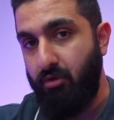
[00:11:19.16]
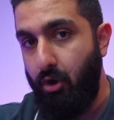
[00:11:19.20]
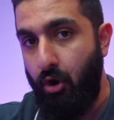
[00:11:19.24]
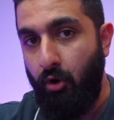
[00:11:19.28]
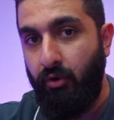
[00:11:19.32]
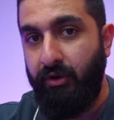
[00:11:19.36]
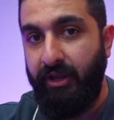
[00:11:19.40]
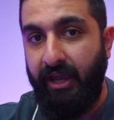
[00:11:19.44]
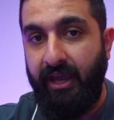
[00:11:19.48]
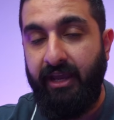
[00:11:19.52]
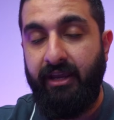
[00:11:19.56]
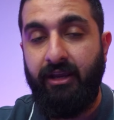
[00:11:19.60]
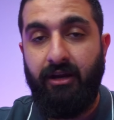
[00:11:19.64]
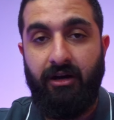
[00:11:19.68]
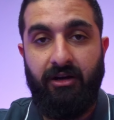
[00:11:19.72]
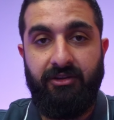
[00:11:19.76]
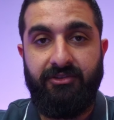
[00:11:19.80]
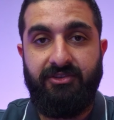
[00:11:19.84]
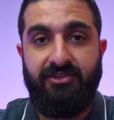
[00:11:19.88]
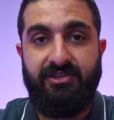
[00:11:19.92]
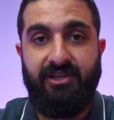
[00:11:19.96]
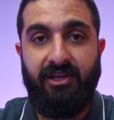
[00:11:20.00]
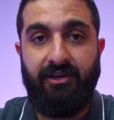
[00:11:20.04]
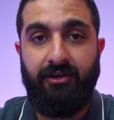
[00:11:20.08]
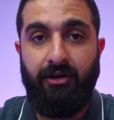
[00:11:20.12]
okay on the
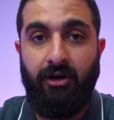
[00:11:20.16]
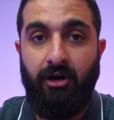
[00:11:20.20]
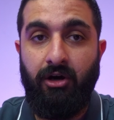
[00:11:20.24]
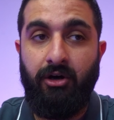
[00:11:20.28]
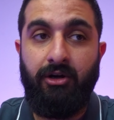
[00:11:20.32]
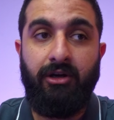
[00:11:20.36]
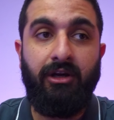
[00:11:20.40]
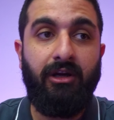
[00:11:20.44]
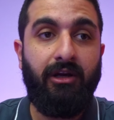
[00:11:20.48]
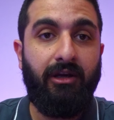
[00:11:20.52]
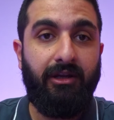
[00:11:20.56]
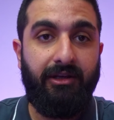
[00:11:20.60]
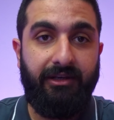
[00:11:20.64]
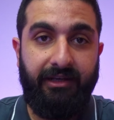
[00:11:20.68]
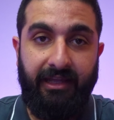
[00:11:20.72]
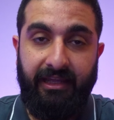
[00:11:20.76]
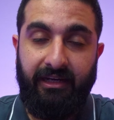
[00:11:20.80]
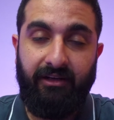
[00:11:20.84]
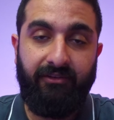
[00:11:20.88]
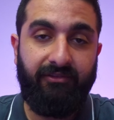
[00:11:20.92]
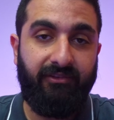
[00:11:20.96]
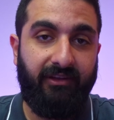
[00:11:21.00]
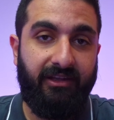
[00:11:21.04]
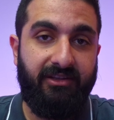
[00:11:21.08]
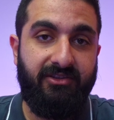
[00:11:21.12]
ZR.
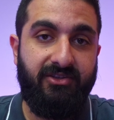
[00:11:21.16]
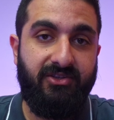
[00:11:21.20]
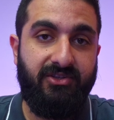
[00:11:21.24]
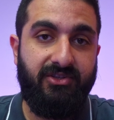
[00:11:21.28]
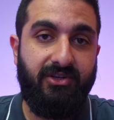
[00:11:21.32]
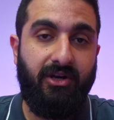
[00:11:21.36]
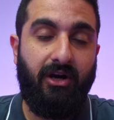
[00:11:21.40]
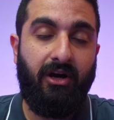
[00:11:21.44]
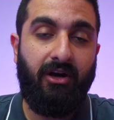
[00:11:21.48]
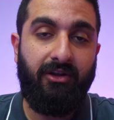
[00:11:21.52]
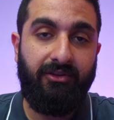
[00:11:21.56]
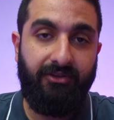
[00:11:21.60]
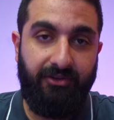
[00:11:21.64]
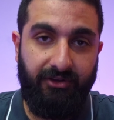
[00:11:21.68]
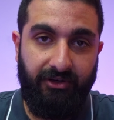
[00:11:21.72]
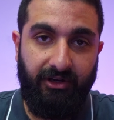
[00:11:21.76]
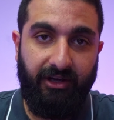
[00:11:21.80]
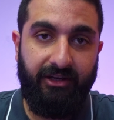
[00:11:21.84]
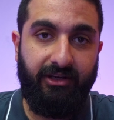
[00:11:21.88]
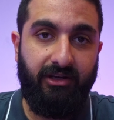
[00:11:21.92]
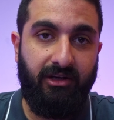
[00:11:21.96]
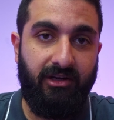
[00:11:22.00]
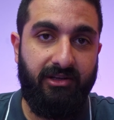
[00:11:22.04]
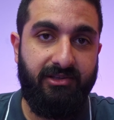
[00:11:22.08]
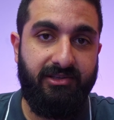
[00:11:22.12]
Native lenses on the
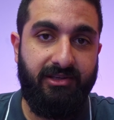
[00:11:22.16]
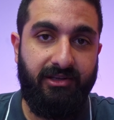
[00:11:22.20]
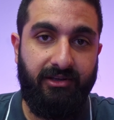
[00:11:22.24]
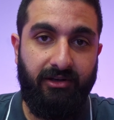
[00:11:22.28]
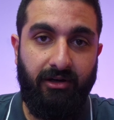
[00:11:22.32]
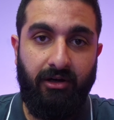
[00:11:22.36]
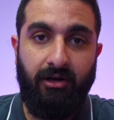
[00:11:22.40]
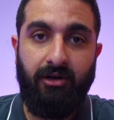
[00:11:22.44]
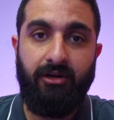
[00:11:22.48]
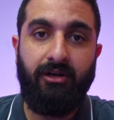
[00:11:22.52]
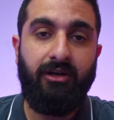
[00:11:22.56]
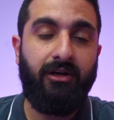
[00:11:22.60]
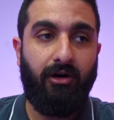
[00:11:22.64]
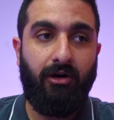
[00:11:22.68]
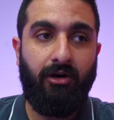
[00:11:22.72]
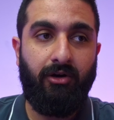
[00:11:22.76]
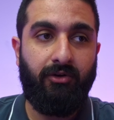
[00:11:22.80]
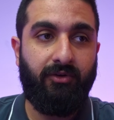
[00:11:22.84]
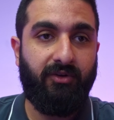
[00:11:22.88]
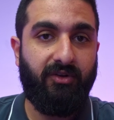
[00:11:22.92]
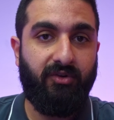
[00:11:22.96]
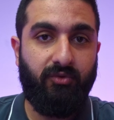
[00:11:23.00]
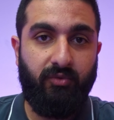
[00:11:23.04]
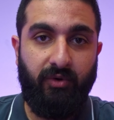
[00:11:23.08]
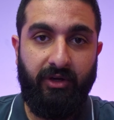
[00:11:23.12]
Nikon ZR are
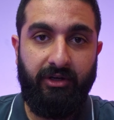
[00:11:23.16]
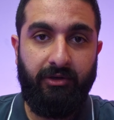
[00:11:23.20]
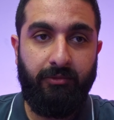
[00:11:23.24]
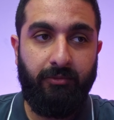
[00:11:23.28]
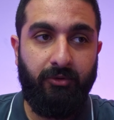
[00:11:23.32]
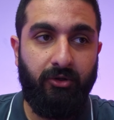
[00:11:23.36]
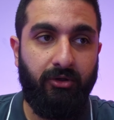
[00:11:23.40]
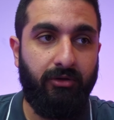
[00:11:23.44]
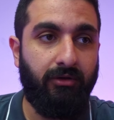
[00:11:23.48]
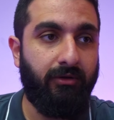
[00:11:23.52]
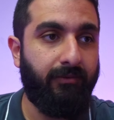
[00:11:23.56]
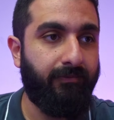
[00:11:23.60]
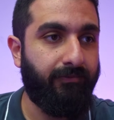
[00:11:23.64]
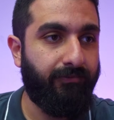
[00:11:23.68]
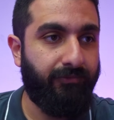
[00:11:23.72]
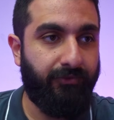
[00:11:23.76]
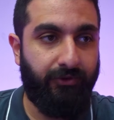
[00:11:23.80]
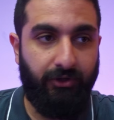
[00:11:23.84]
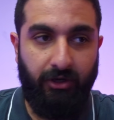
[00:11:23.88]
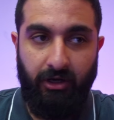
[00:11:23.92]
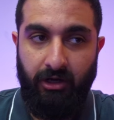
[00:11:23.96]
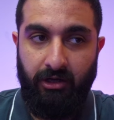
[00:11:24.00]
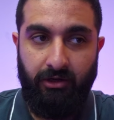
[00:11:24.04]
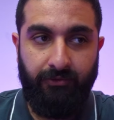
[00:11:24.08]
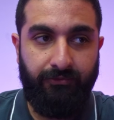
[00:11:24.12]
incredible. The
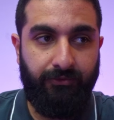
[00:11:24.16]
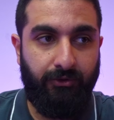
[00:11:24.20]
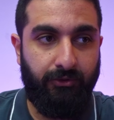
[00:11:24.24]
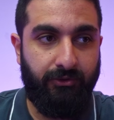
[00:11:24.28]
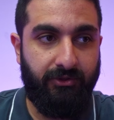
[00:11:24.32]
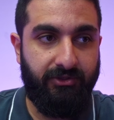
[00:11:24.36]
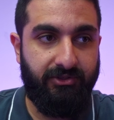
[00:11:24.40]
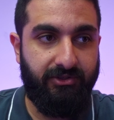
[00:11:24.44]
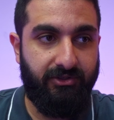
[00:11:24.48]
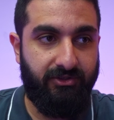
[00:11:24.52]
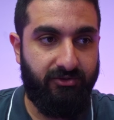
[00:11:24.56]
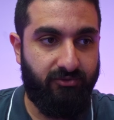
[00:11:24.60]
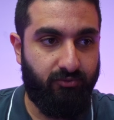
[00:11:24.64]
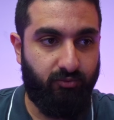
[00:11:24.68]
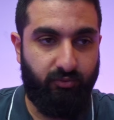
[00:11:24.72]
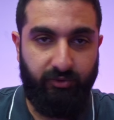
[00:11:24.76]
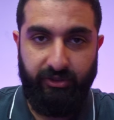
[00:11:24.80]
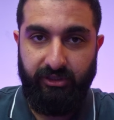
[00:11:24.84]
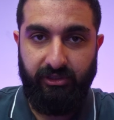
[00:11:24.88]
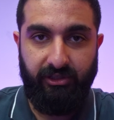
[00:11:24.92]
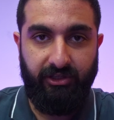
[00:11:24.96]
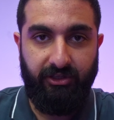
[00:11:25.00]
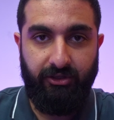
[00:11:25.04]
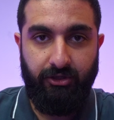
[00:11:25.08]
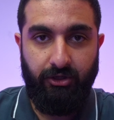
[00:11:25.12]
autofocus is
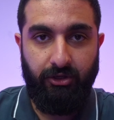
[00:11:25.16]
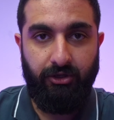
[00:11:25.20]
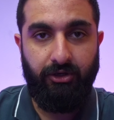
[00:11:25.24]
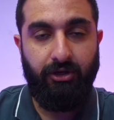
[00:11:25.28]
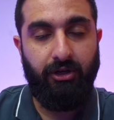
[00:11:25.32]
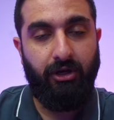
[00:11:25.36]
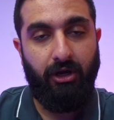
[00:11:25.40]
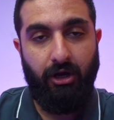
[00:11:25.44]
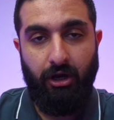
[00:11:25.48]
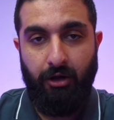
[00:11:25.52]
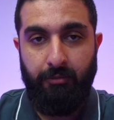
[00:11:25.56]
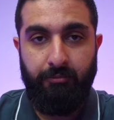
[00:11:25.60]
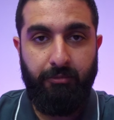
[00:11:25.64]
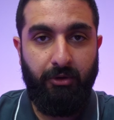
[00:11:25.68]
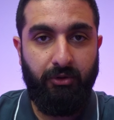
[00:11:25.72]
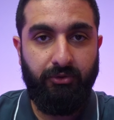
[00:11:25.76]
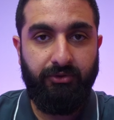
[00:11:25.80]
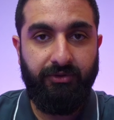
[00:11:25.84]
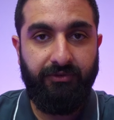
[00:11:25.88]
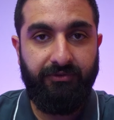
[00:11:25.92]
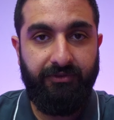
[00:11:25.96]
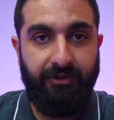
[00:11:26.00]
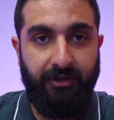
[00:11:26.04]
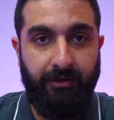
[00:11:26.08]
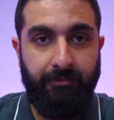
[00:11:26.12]
really good on both
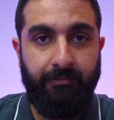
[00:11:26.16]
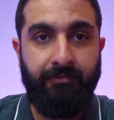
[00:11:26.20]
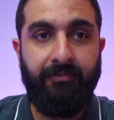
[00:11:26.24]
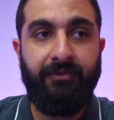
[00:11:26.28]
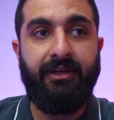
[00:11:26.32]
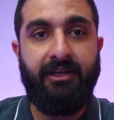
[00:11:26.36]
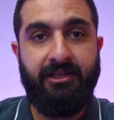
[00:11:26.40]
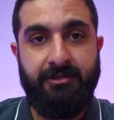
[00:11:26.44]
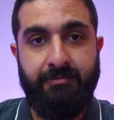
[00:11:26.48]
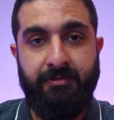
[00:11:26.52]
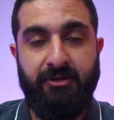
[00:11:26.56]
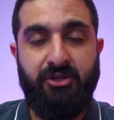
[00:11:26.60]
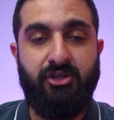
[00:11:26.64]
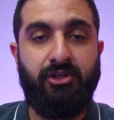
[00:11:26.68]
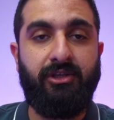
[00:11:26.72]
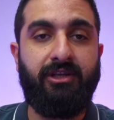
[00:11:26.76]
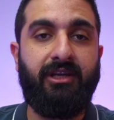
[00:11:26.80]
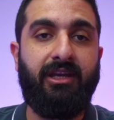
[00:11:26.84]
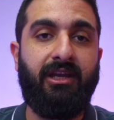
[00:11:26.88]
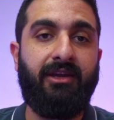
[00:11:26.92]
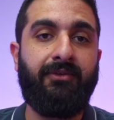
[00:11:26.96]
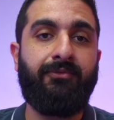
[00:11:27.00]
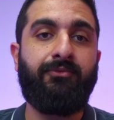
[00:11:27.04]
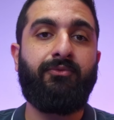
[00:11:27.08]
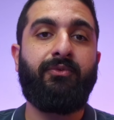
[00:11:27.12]
of them, and
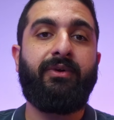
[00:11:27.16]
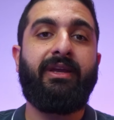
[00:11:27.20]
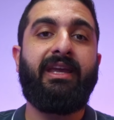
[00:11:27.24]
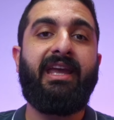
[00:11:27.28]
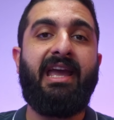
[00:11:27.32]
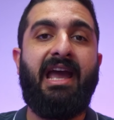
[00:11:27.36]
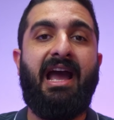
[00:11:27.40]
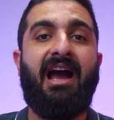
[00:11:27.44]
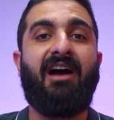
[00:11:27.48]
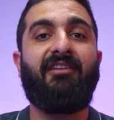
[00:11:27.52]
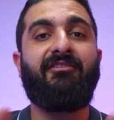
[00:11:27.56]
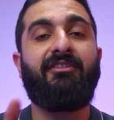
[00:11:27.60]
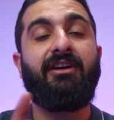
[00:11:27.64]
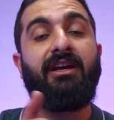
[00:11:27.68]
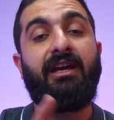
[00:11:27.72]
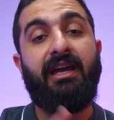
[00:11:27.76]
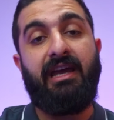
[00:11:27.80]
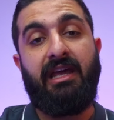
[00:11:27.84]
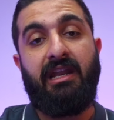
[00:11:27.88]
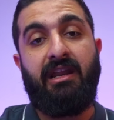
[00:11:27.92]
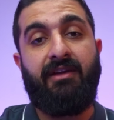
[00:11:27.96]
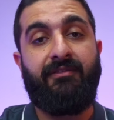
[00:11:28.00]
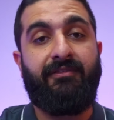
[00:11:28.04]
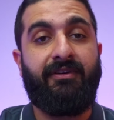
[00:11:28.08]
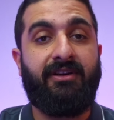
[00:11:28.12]
especially if we have
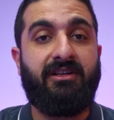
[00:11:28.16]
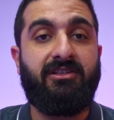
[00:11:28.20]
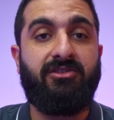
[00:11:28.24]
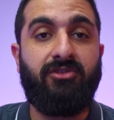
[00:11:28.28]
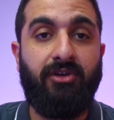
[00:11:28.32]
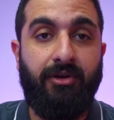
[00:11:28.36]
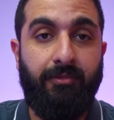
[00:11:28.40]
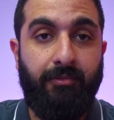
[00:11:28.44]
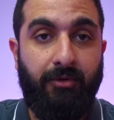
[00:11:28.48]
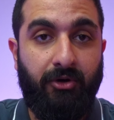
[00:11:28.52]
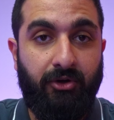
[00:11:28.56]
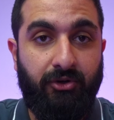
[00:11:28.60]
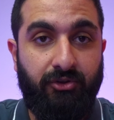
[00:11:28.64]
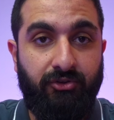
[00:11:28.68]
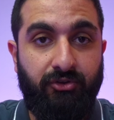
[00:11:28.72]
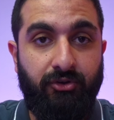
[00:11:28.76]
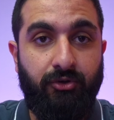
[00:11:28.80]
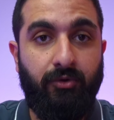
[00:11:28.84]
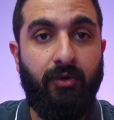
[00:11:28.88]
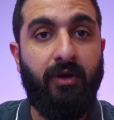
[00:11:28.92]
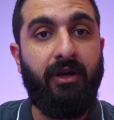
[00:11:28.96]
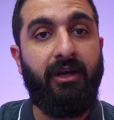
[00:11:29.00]
an FX3 Mark II,